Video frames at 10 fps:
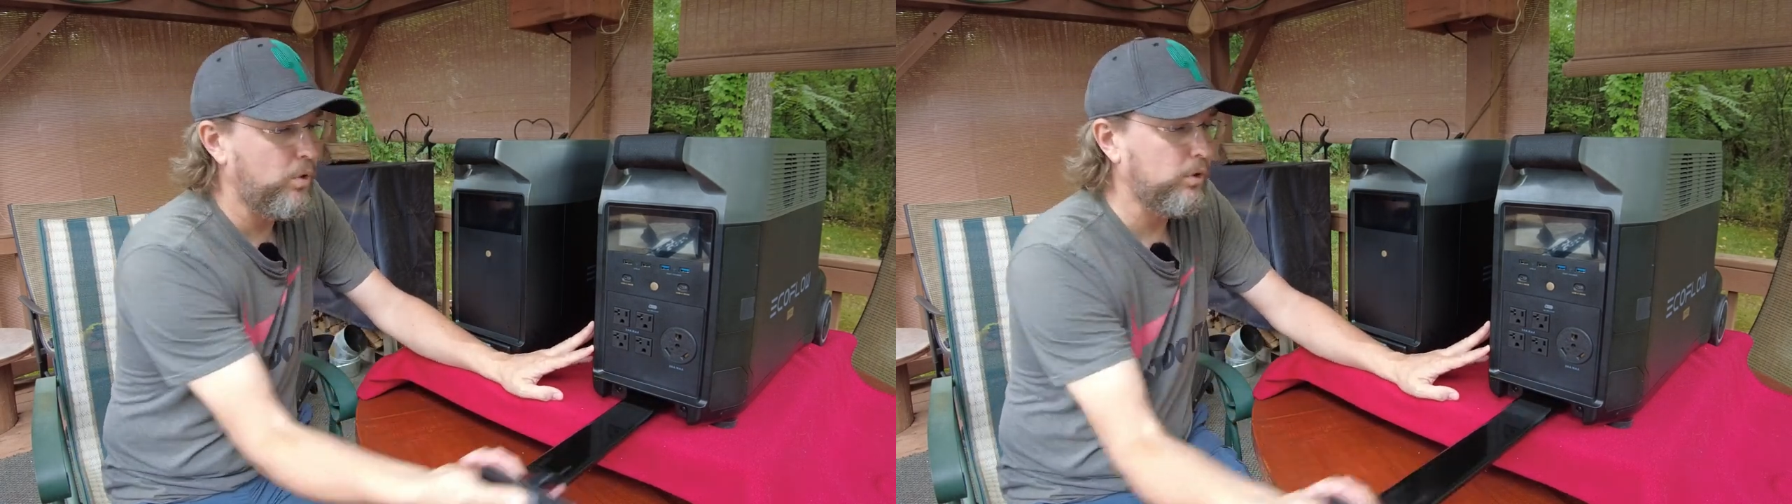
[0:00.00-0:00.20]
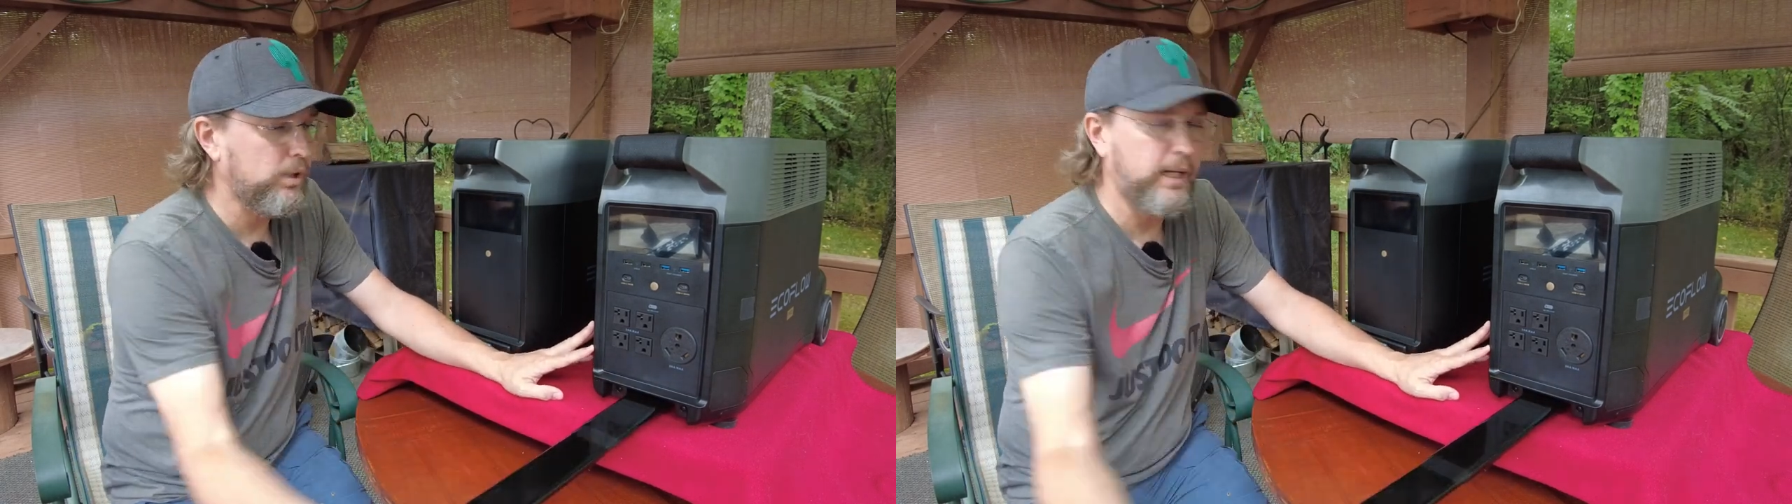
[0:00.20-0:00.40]

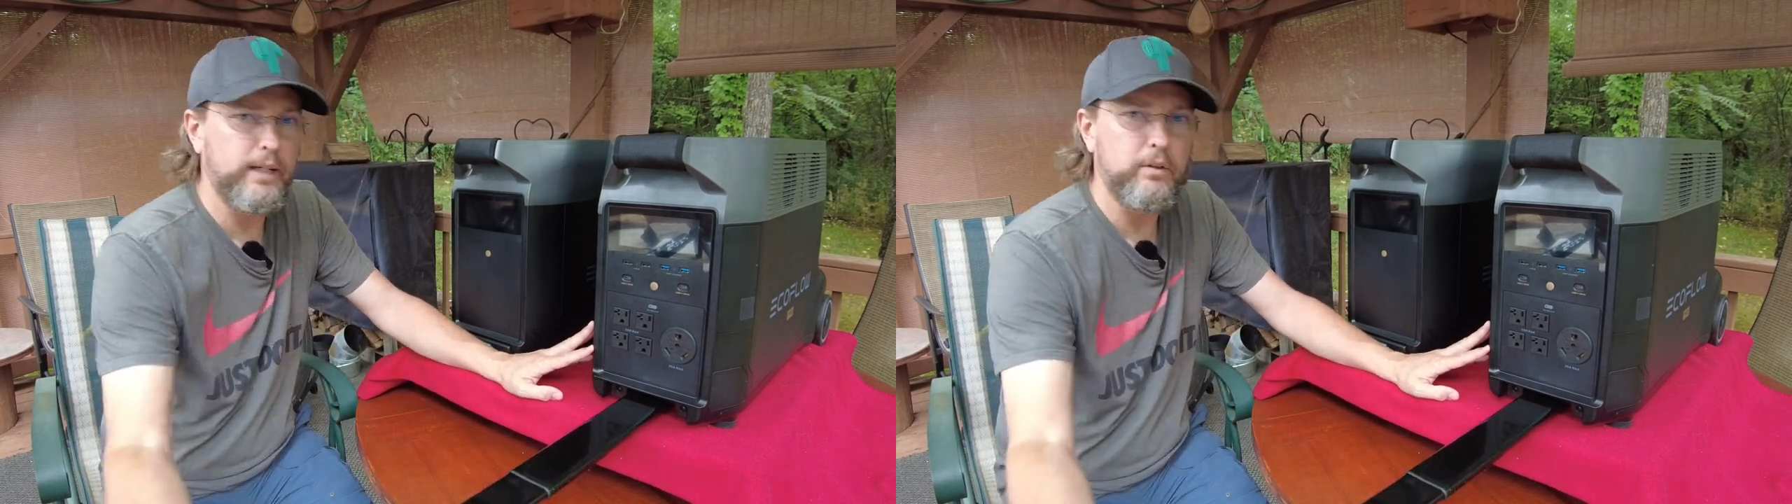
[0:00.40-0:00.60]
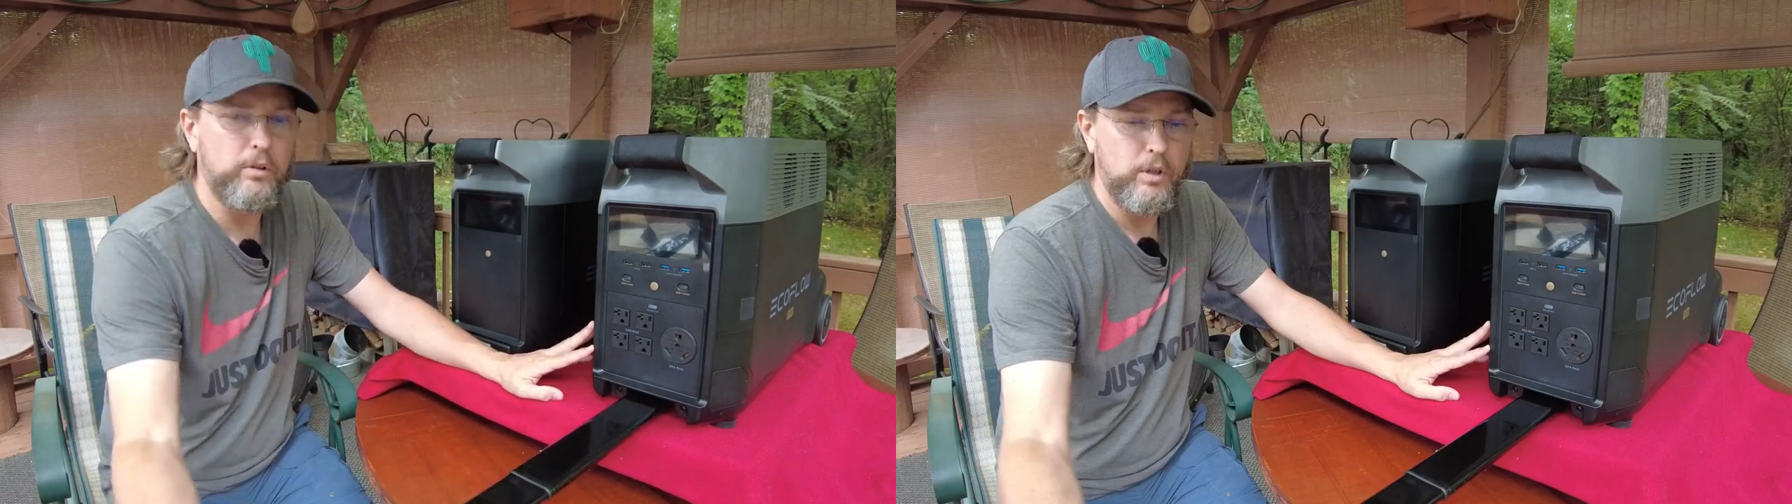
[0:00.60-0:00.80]
roller
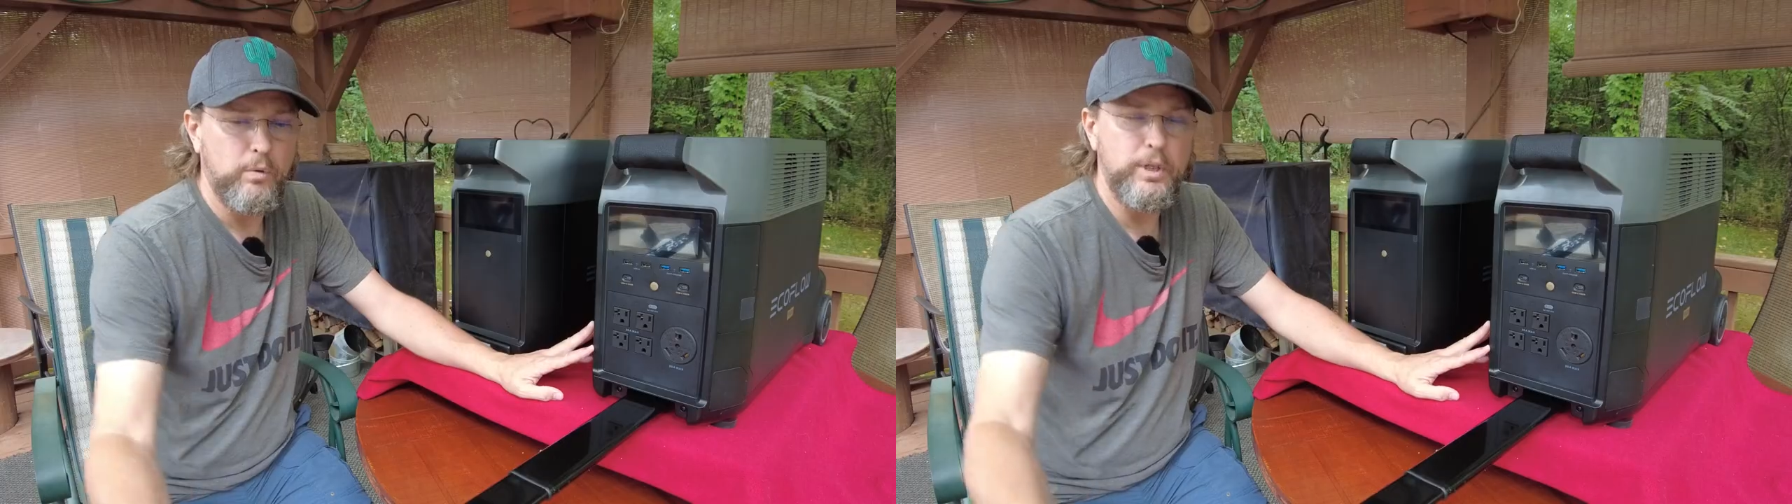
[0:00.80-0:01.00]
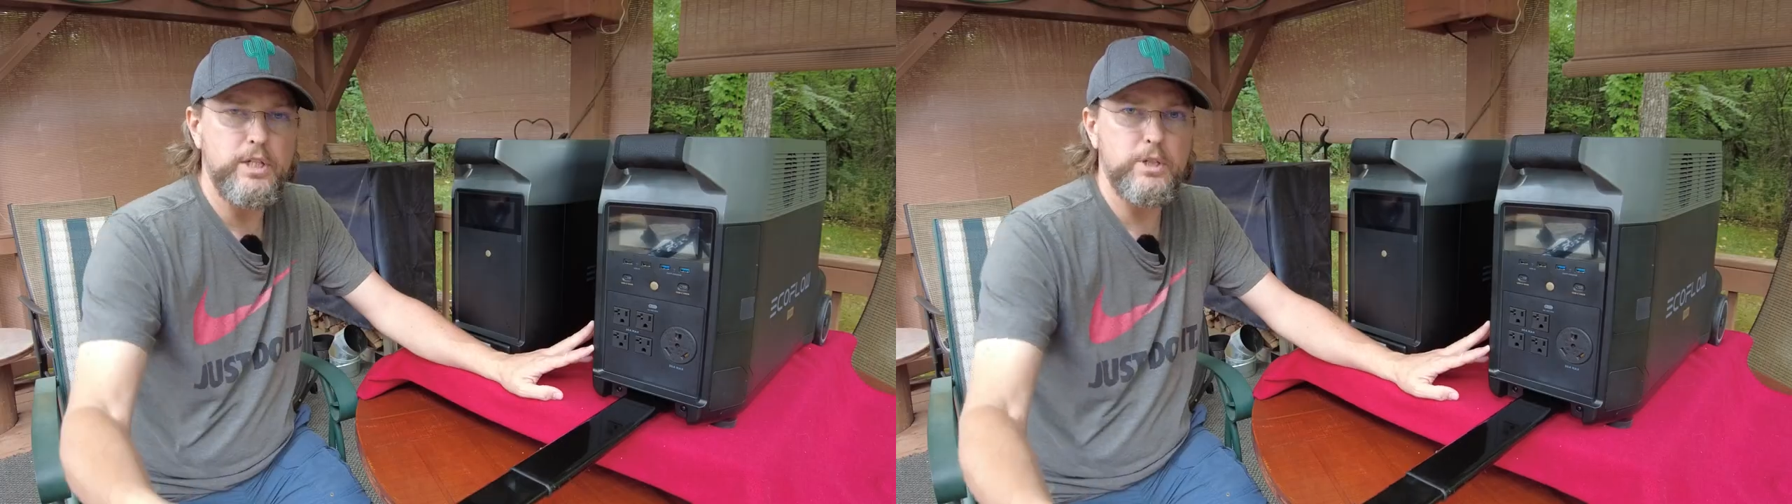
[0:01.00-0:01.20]
handle
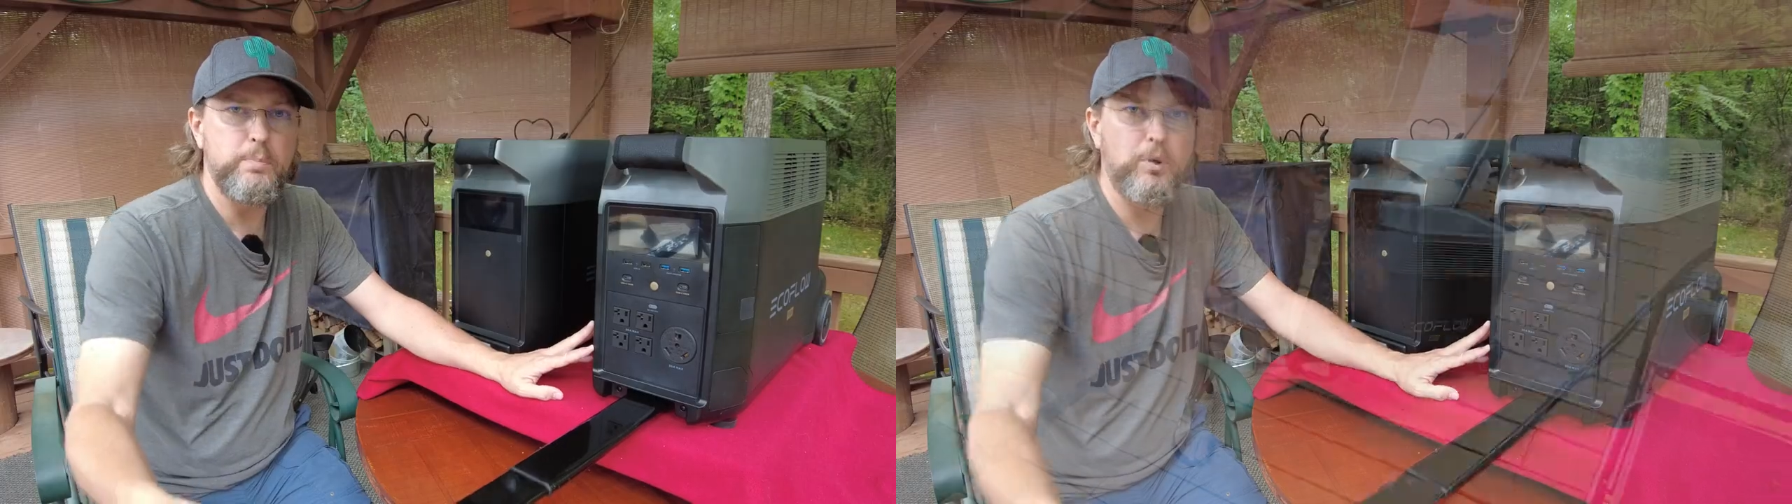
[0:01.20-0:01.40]
where you just